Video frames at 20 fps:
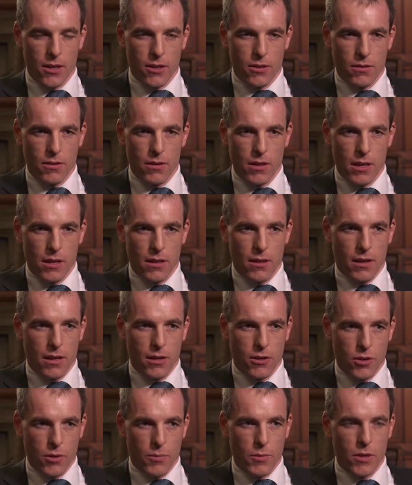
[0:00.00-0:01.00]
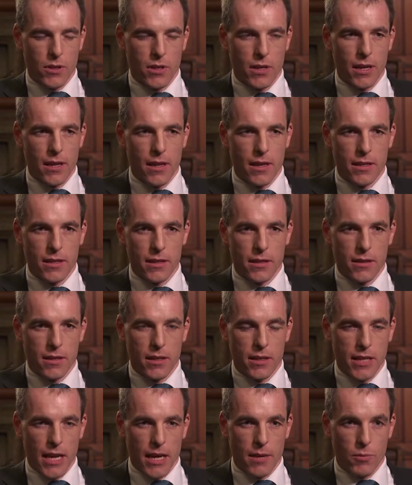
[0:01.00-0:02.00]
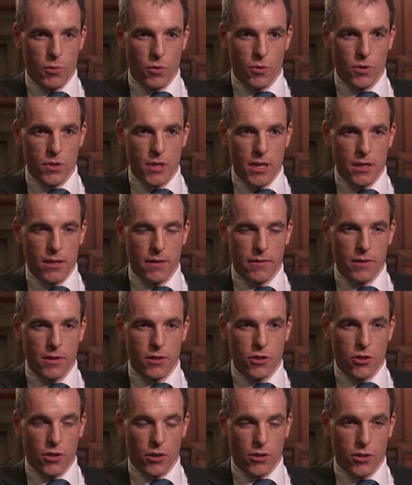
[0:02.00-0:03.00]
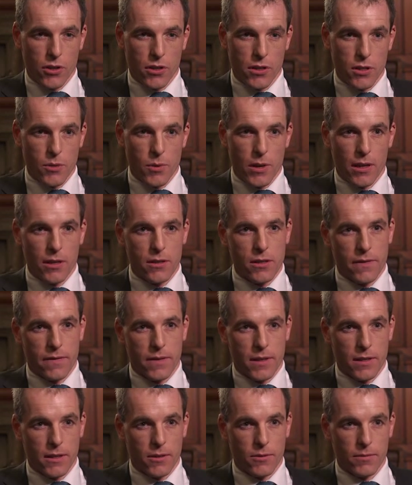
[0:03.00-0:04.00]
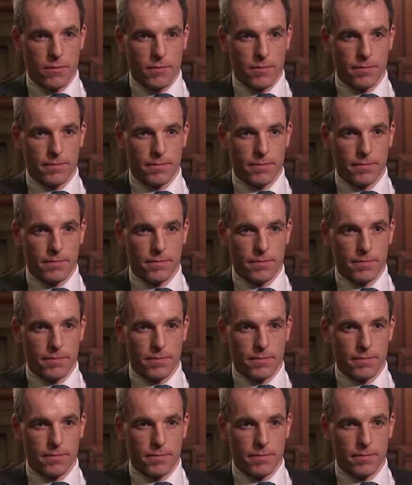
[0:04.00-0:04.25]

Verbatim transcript: So they contributed to the design process of the structure as well as the fit out.